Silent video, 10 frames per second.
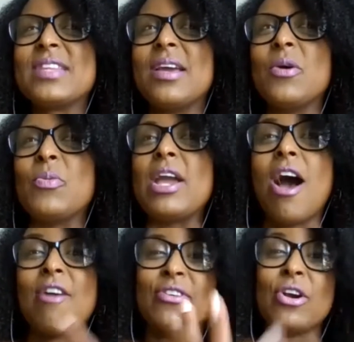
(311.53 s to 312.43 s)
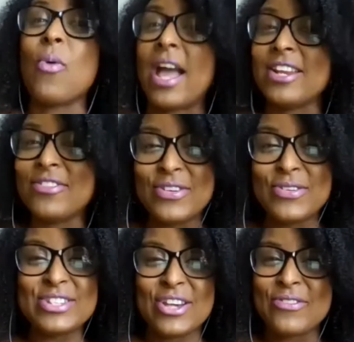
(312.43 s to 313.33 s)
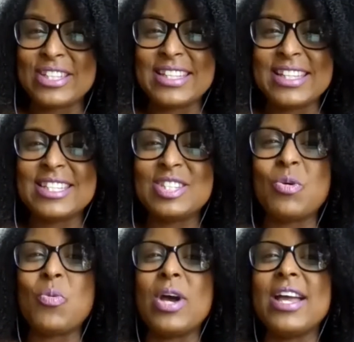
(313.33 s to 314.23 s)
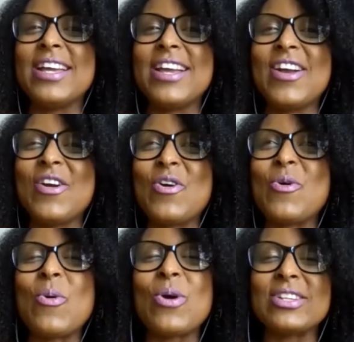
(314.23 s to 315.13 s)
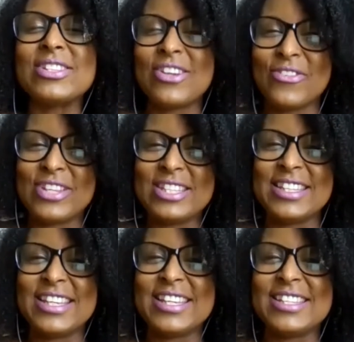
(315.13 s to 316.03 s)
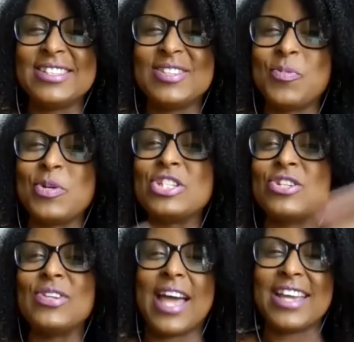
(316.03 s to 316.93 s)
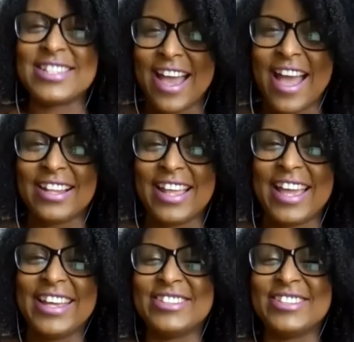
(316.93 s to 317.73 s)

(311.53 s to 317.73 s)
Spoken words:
We offer quite a few services. What core services would you like to highlight?